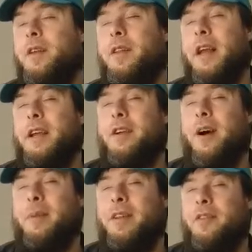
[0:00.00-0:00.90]
Like,
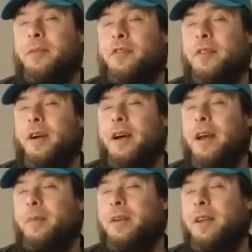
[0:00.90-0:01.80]
comment,
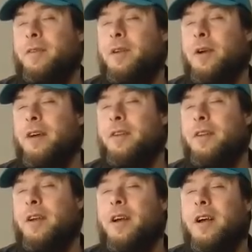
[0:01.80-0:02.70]
subscribe. If you have
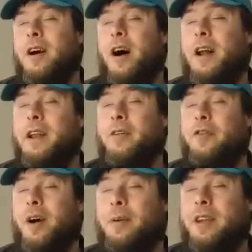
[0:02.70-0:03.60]
an audio
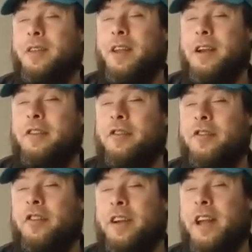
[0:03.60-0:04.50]
drama you think I
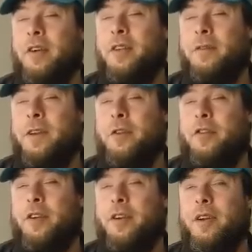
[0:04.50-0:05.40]
should check out in the
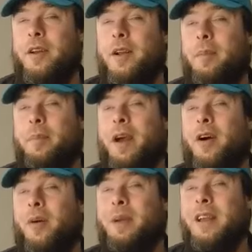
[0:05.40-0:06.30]
future, by
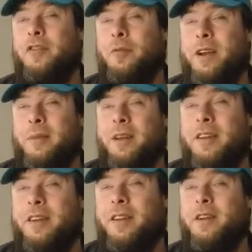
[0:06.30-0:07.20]
all means,
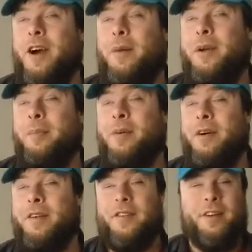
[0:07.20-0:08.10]
recommend it in the comment
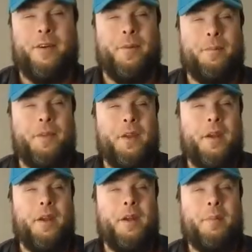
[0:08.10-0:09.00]
box, and I'll
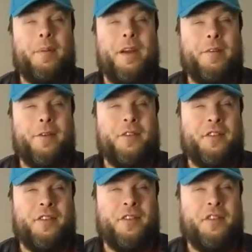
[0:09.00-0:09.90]
pay a
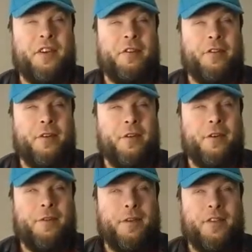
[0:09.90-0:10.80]
visit to Stitcher,
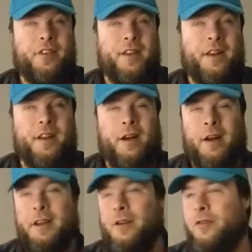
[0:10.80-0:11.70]
or if it's an
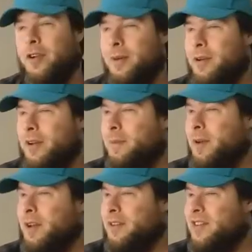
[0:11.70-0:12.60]
audio drama
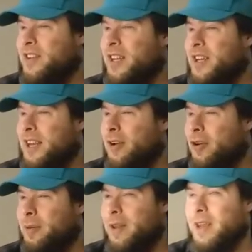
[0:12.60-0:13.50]
on CD
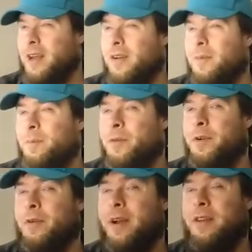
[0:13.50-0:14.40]
only, I'll
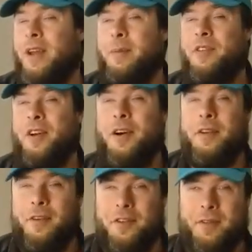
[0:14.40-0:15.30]
look around
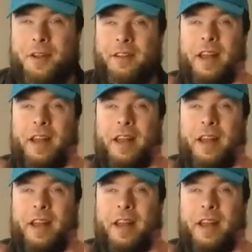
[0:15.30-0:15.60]
Amazon or something like